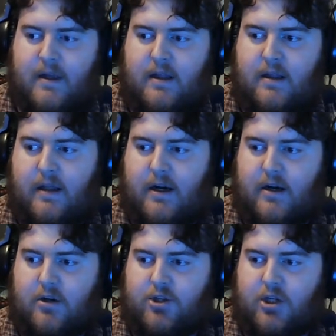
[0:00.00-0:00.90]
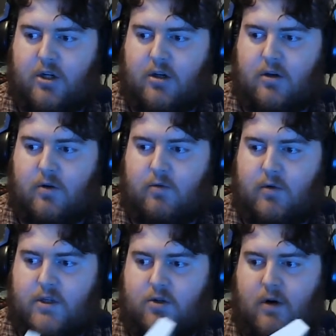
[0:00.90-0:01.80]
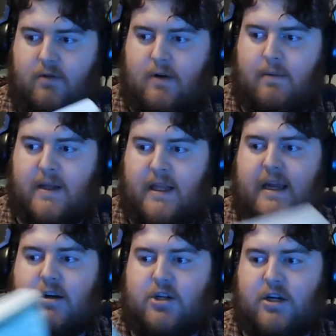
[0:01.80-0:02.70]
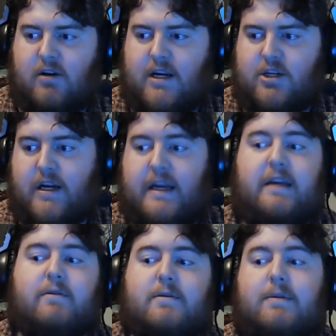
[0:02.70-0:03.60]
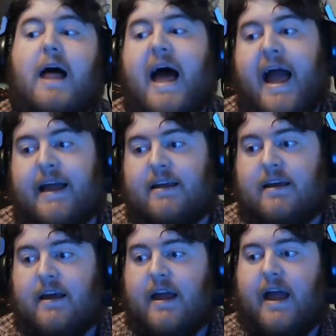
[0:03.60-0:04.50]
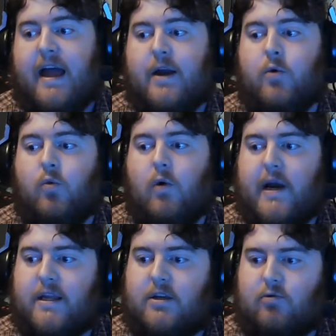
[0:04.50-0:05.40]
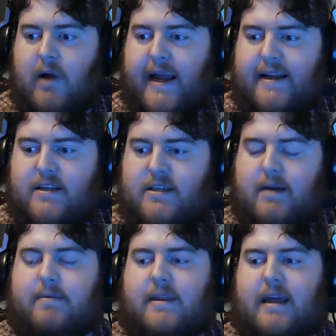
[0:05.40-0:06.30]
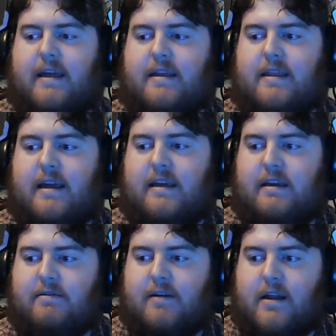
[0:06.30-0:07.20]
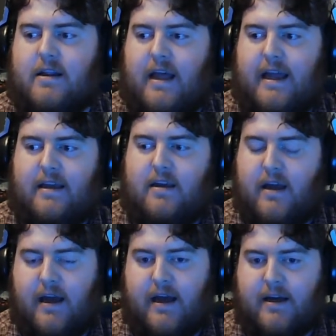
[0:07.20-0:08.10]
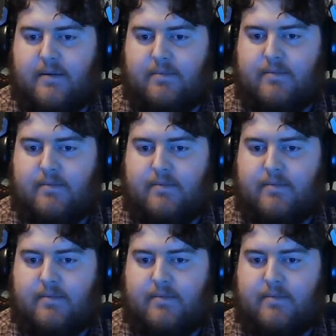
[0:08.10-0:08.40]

literature, was sort of from a later generation and he was black and wanted to write something that he felt like um,